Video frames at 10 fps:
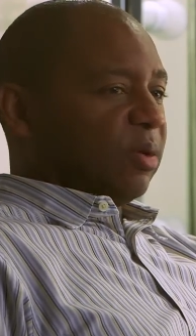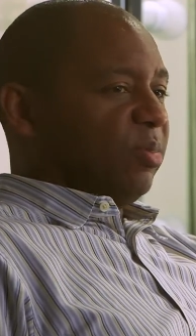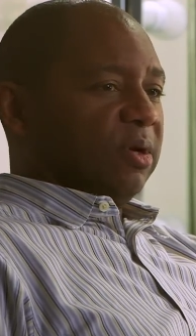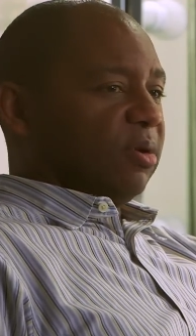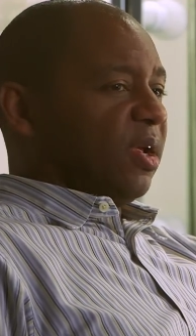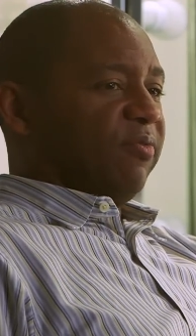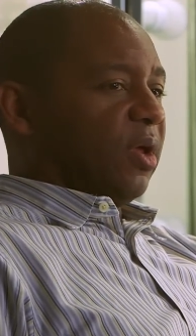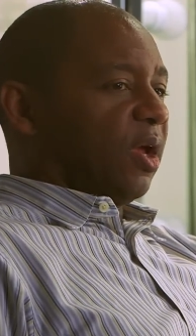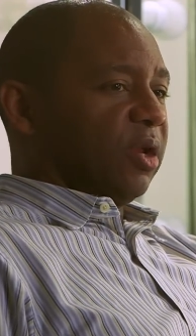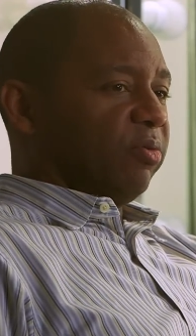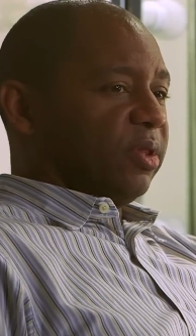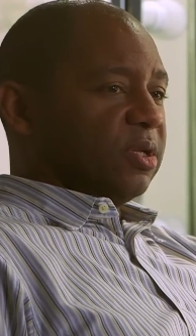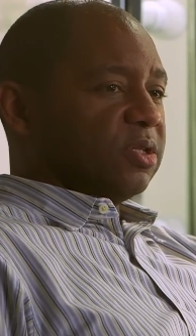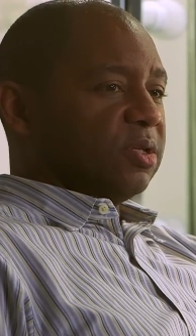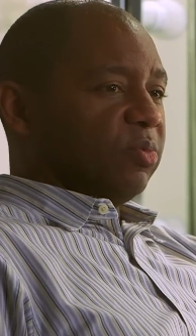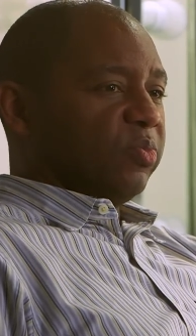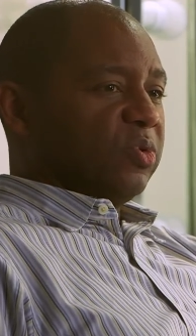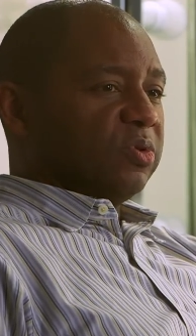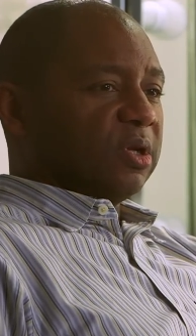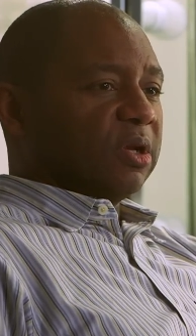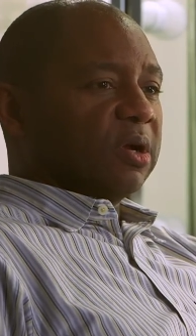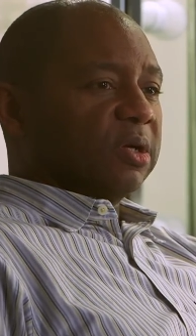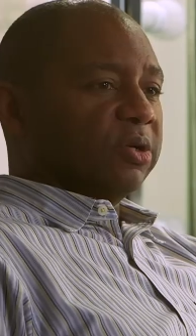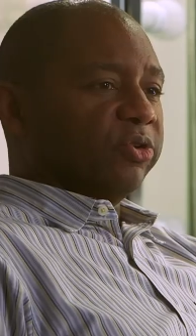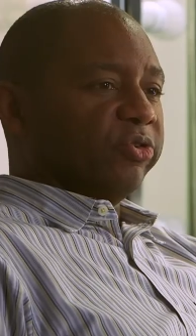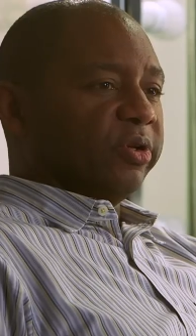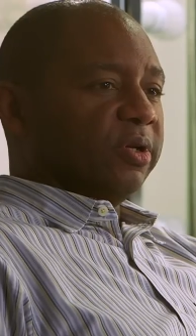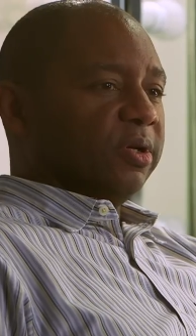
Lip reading: Like, we don't have that kind of relationship with music in our country.